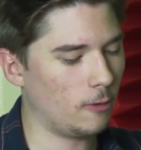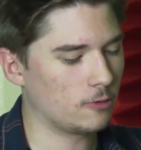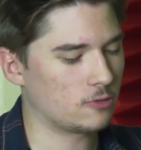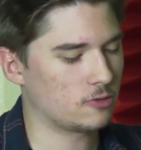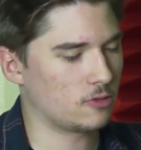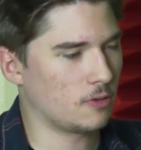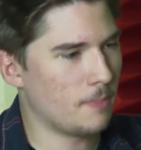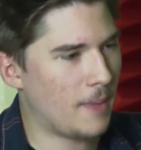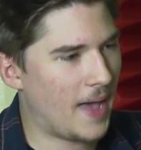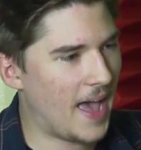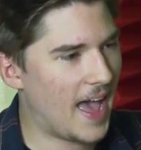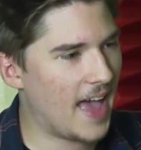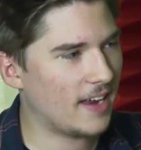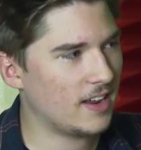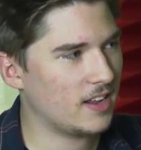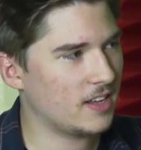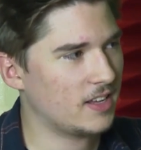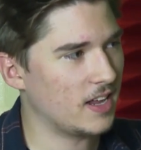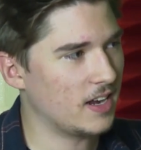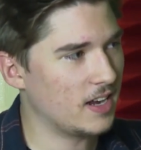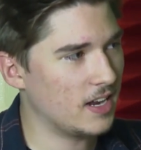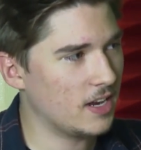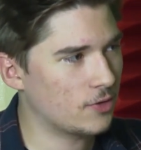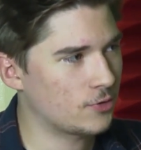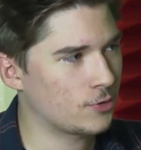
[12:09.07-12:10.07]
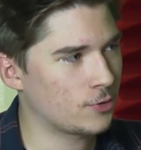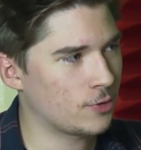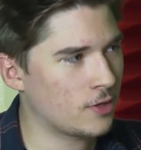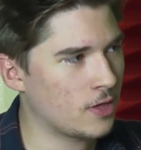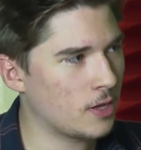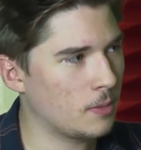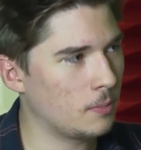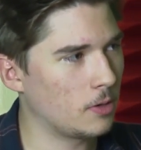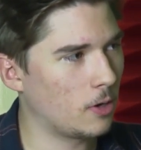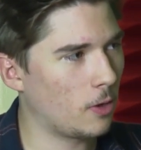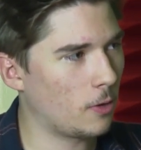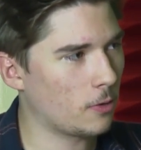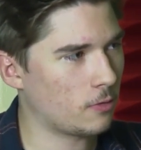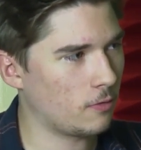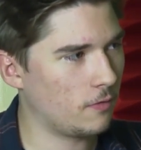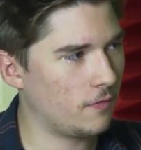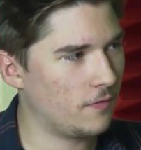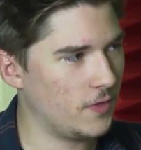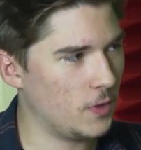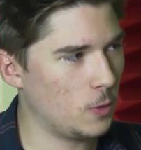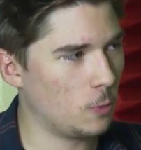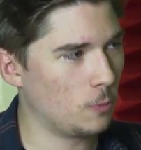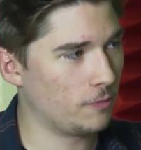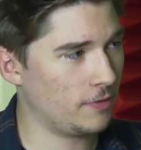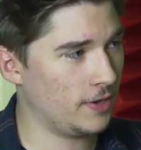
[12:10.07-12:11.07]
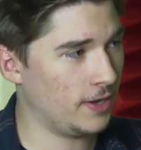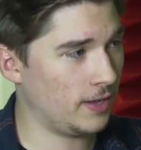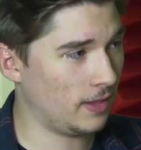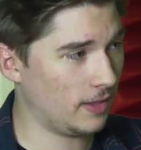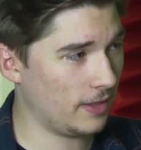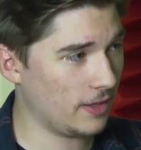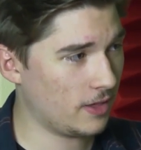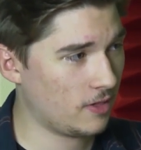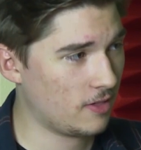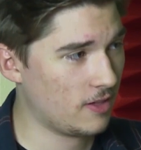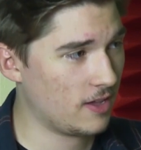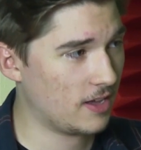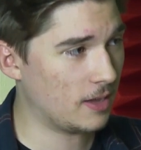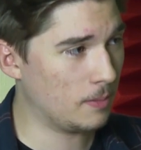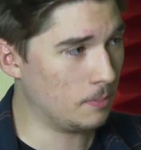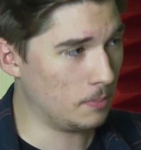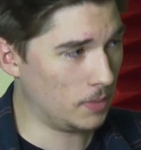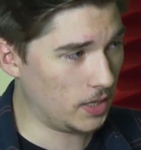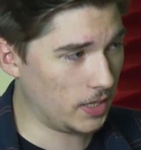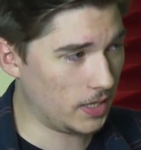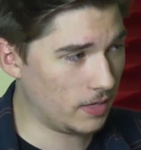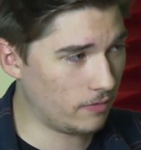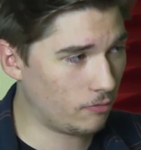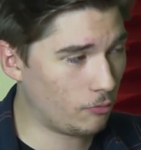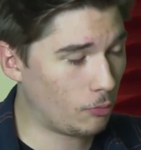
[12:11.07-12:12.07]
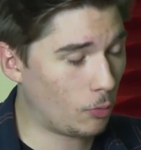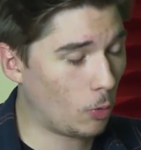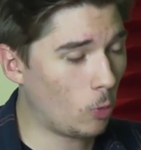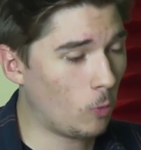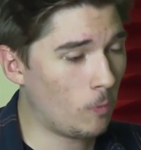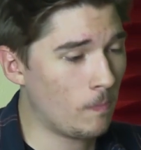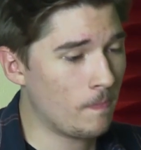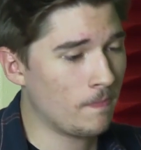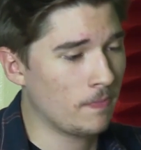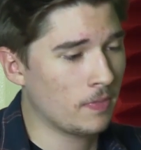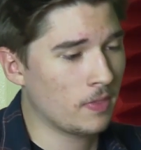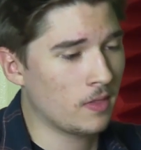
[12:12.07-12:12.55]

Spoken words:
dramatic and interesting but also feel realistic and believable.